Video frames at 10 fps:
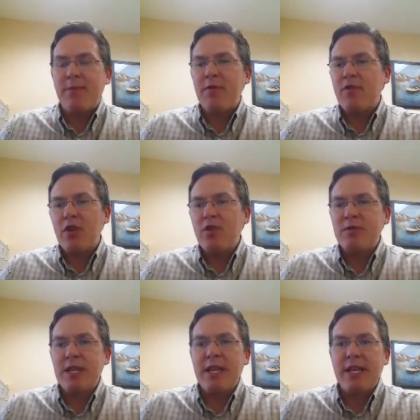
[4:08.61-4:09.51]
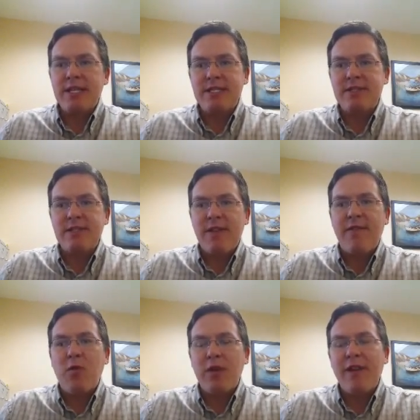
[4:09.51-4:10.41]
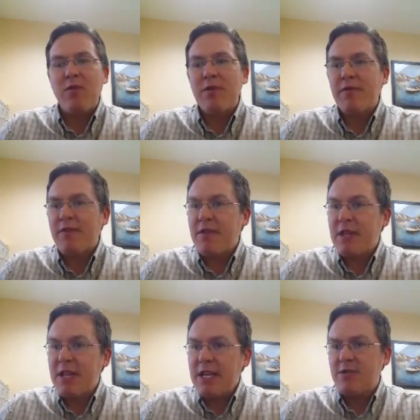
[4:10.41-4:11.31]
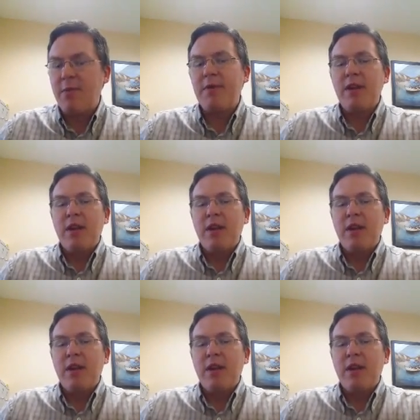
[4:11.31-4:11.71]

improver to use in his uh, Ford F150 diesel.